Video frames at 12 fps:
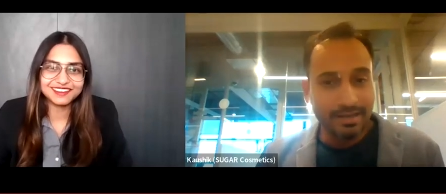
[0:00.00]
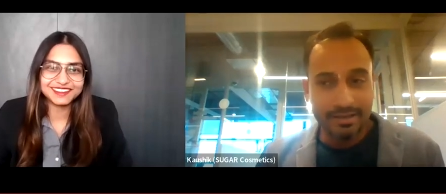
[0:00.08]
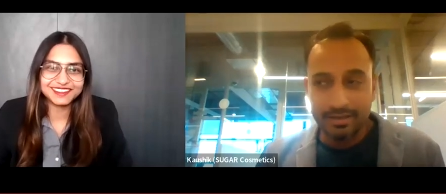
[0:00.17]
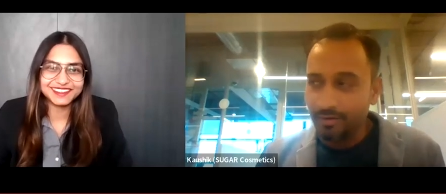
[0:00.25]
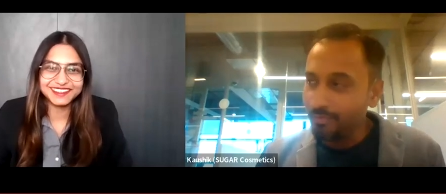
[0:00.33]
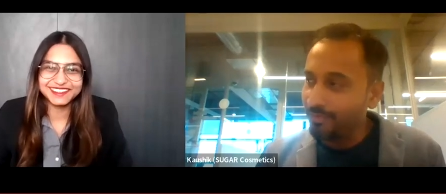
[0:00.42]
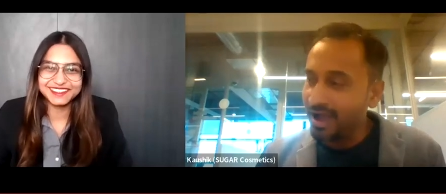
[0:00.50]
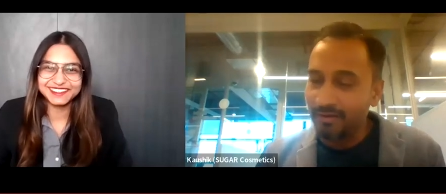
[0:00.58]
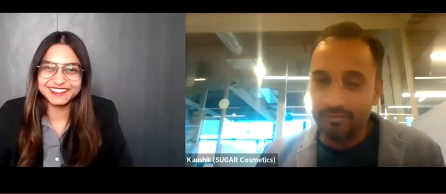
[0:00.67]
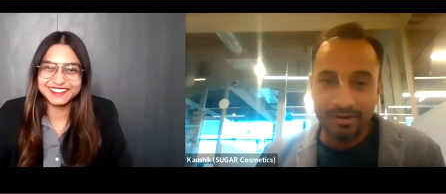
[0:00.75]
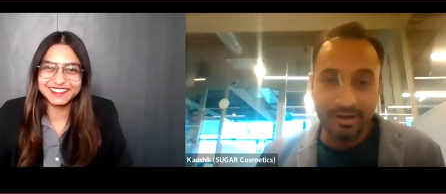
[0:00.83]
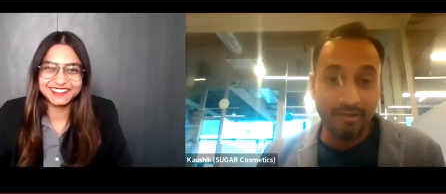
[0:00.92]
Speaker 1: no. I
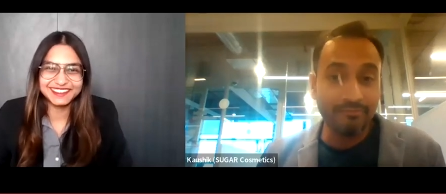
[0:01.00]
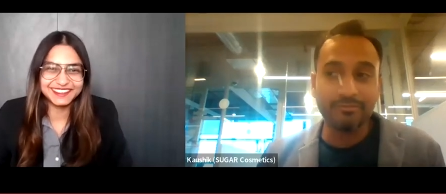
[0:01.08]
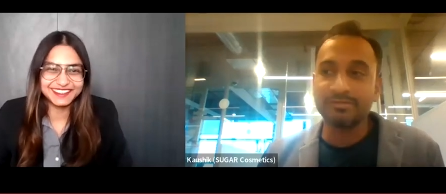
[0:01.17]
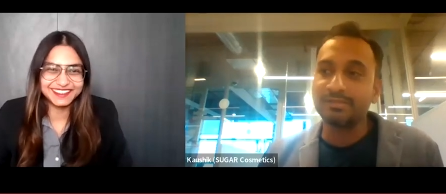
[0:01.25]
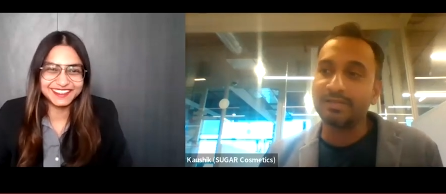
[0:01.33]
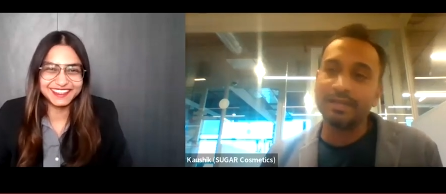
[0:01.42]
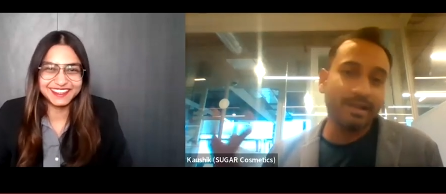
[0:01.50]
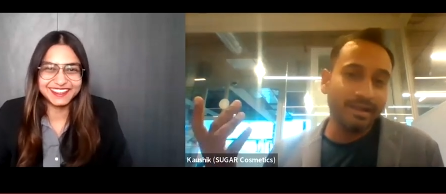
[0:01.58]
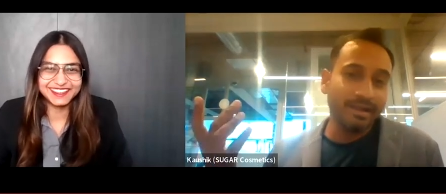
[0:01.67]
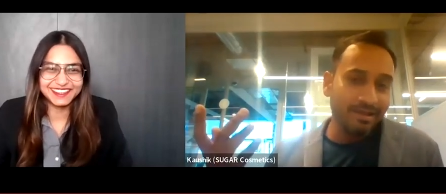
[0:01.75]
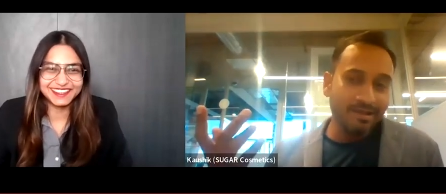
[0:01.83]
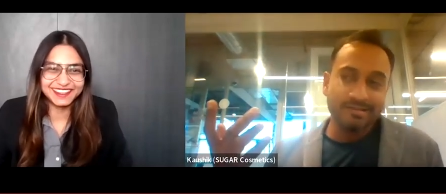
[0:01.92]
would love to
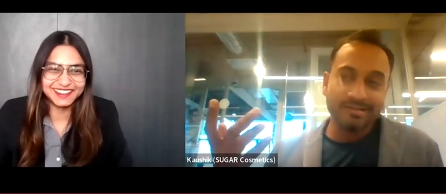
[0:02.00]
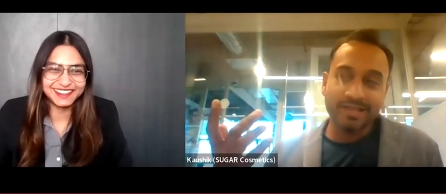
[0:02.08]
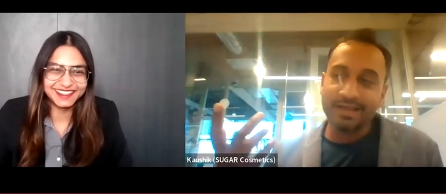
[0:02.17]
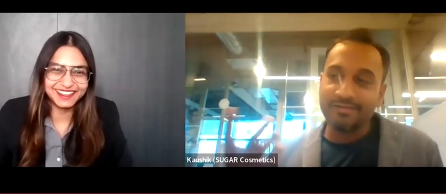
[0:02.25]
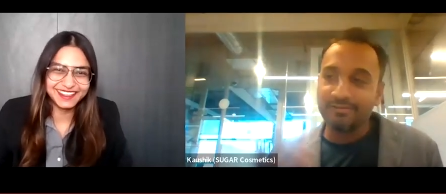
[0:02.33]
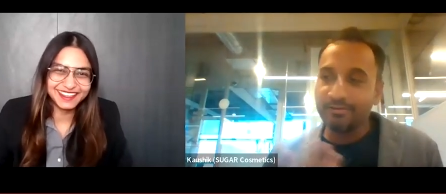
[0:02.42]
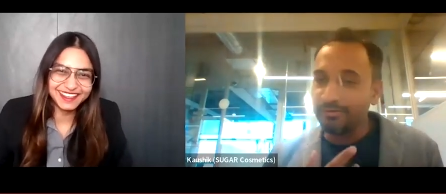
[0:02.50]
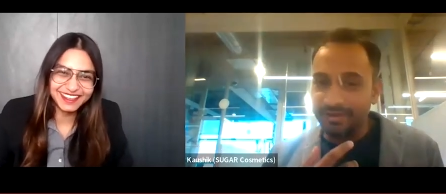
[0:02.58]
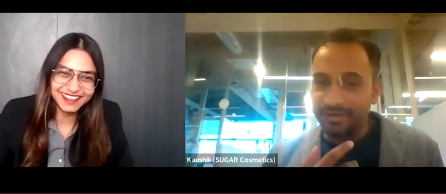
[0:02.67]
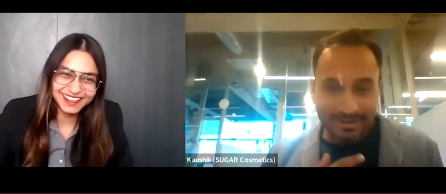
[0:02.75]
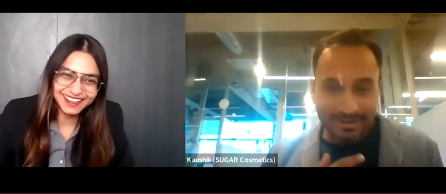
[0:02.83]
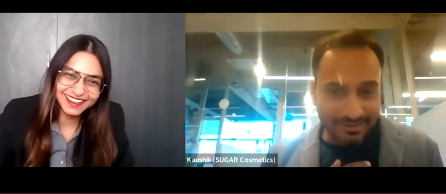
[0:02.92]
say that you know
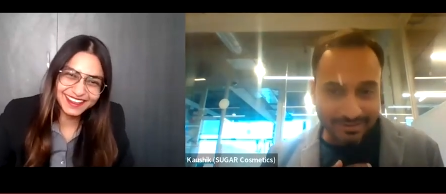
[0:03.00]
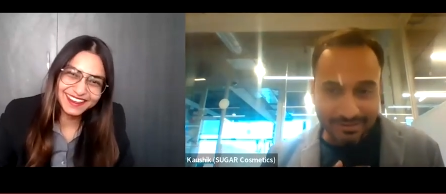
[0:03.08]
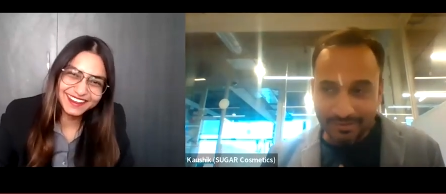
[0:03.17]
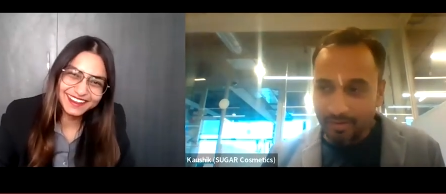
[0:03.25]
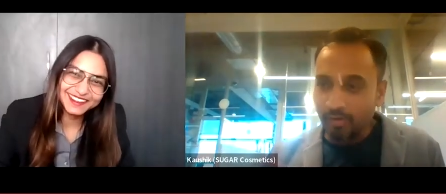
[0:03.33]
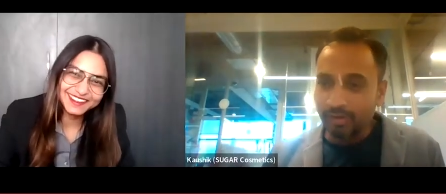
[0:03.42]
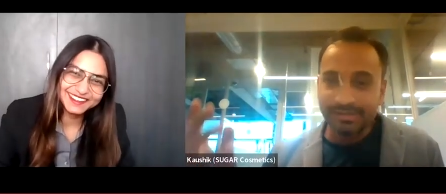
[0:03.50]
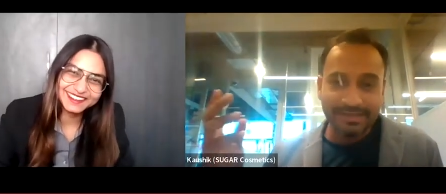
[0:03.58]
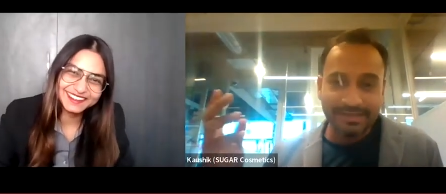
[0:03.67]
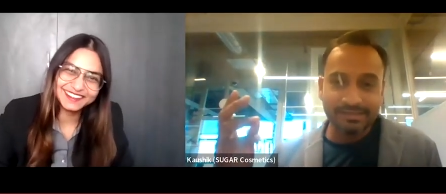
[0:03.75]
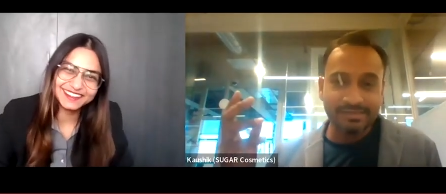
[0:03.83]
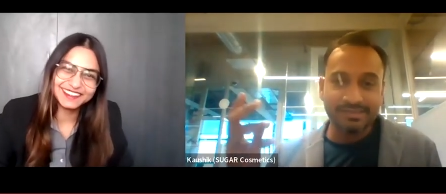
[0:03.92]
we are the all
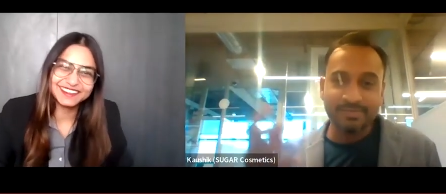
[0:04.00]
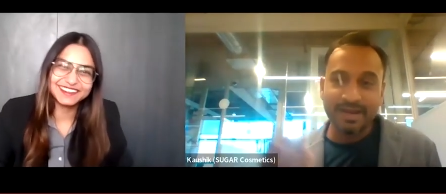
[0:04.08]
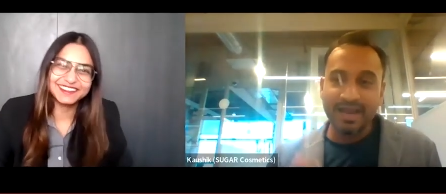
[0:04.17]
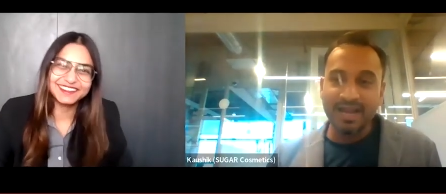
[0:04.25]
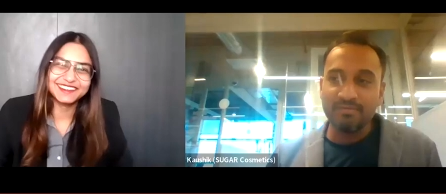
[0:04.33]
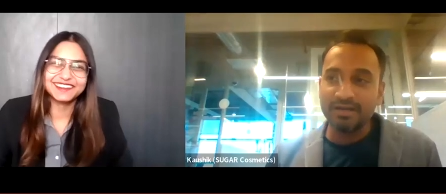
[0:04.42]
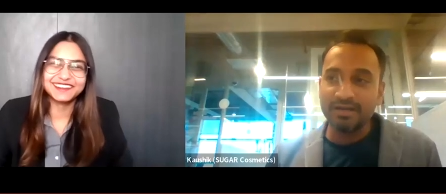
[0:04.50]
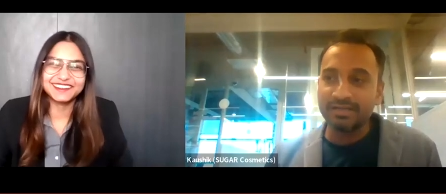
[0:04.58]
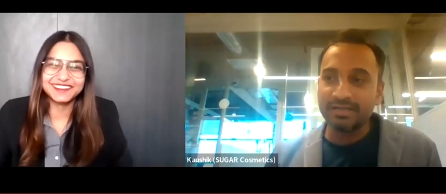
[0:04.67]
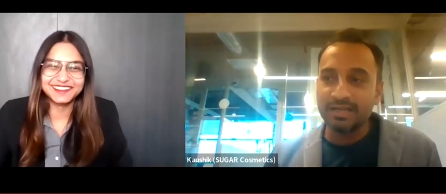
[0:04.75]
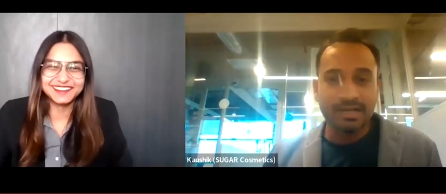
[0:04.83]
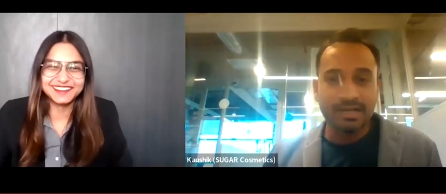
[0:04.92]
sexes brand, but
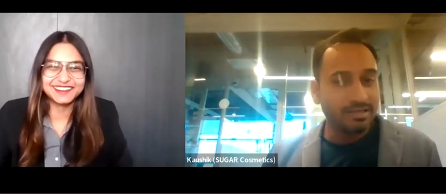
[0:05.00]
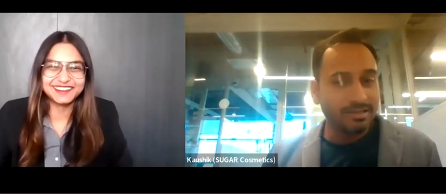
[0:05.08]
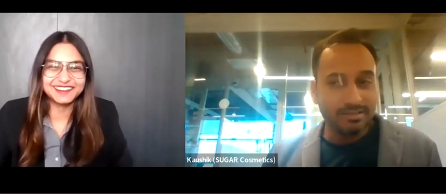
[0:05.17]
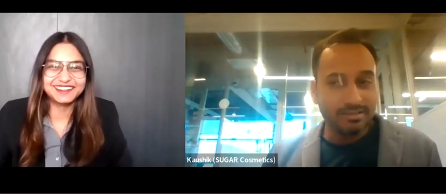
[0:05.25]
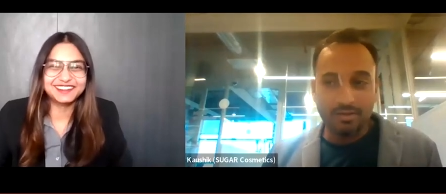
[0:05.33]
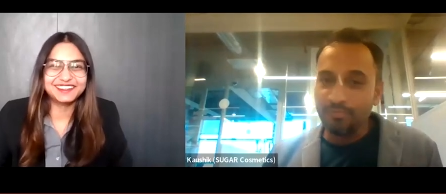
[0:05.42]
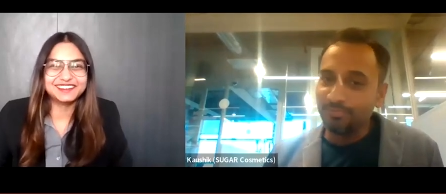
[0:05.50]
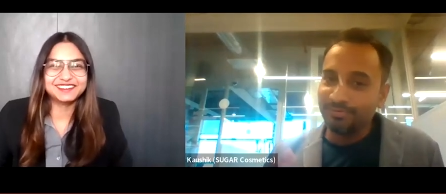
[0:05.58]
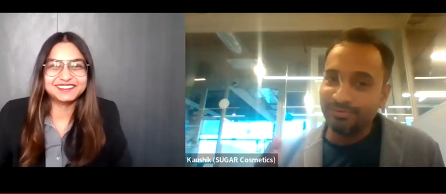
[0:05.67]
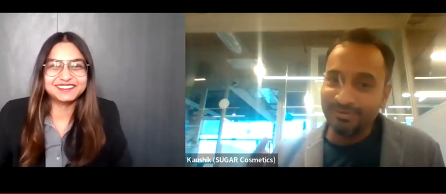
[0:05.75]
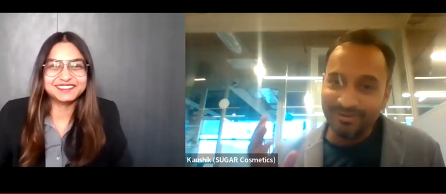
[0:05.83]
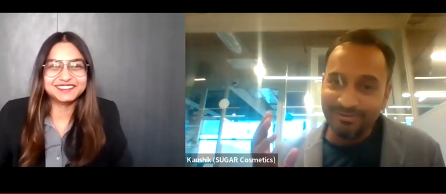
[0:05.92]
nope.
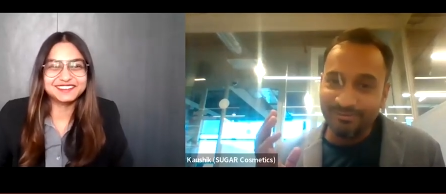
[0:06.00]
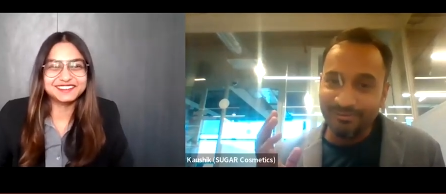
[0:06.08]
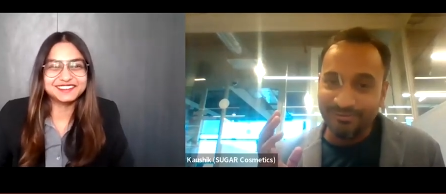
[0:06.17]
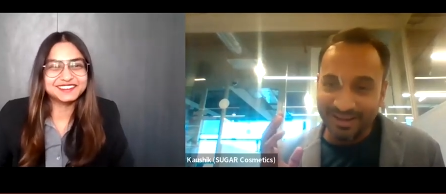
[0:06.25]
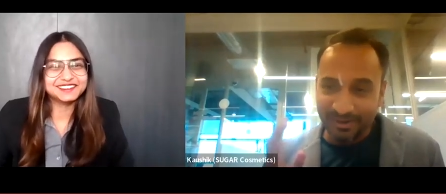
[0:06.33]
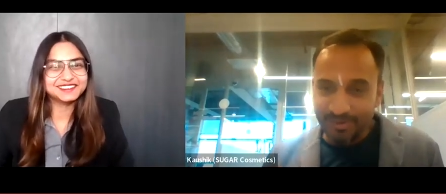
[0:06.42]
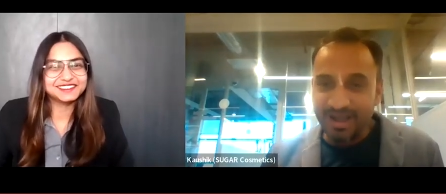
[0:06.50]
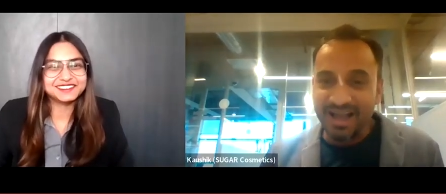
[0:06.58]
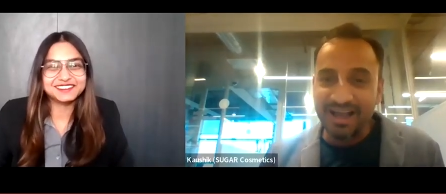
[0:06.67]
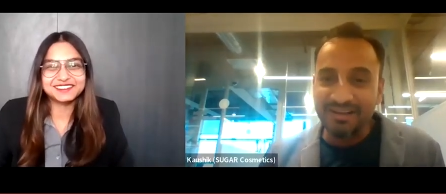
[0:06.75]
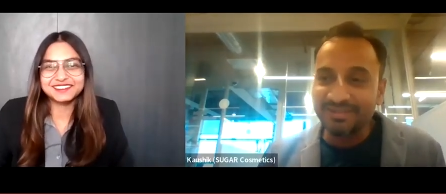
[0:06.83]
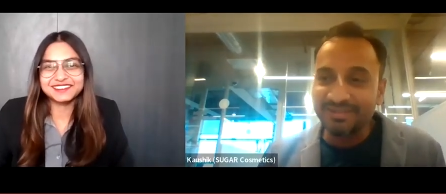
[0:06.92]
We do
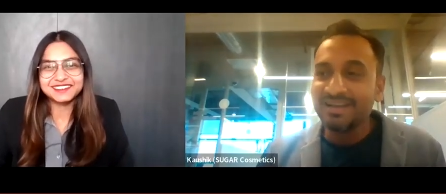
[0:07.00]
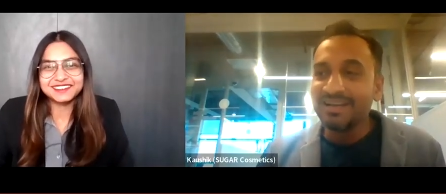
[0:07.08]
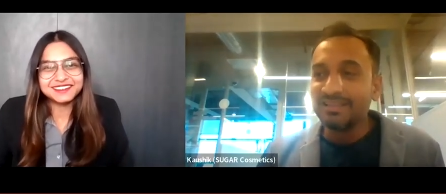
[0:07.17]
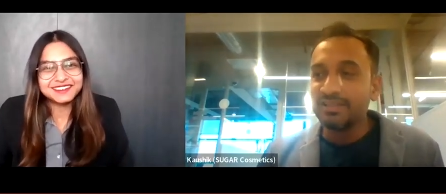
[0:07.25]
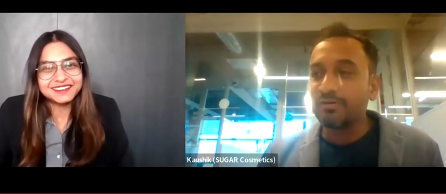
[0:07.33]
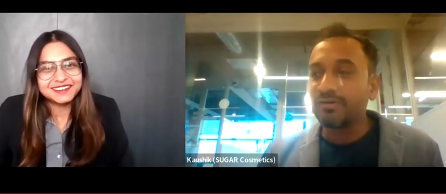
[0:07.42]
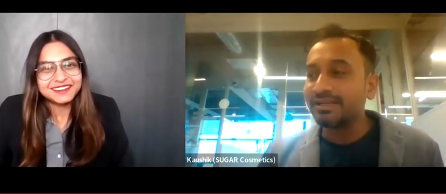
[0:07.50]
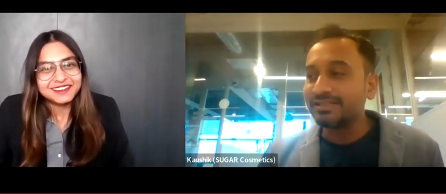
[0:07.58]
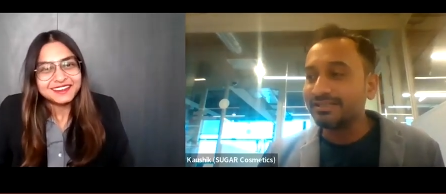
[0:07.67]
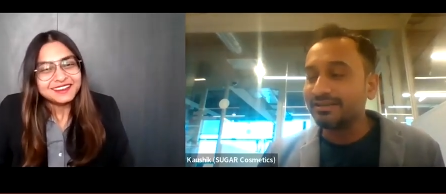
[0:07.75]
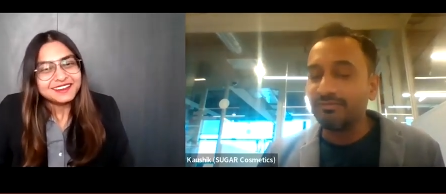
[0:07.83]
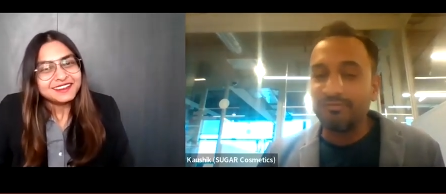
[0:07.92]
have the
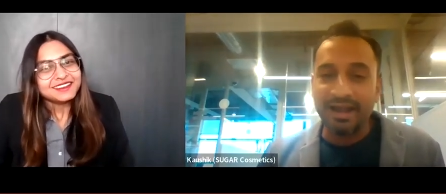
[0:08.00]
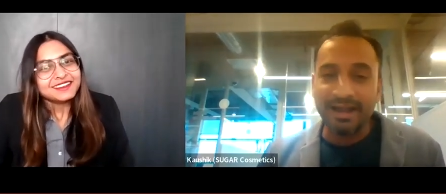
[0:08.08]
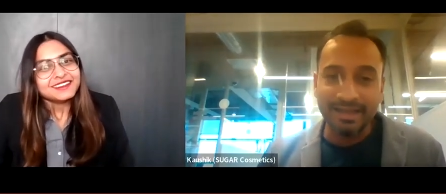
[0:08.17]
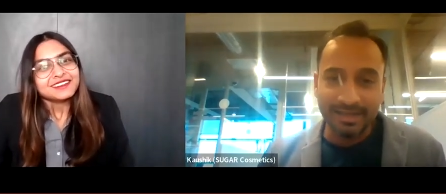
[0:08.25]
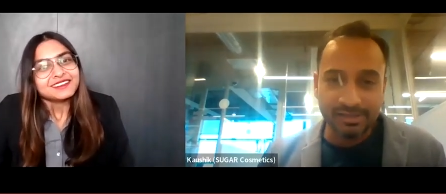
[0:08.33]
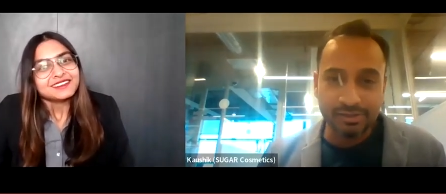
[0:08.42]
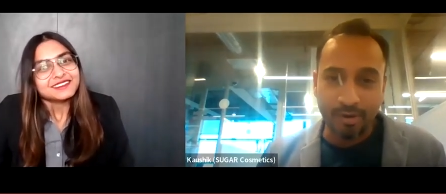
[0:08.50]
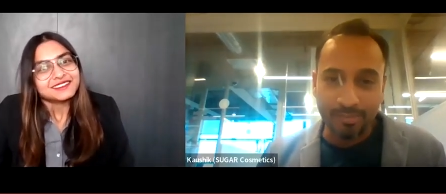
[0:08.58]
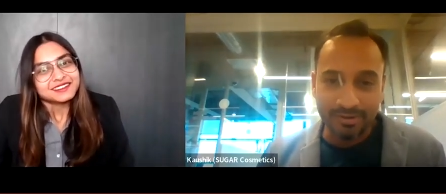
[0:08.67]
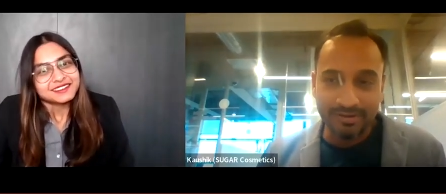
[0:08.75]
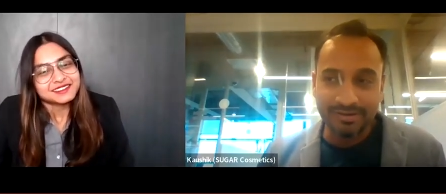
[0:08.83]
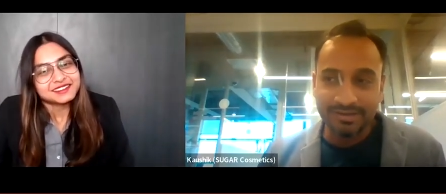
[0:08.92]
occasional frantic
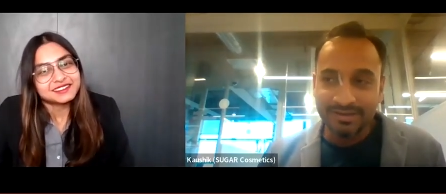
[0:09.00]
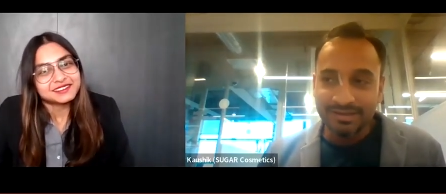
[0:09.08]
shopper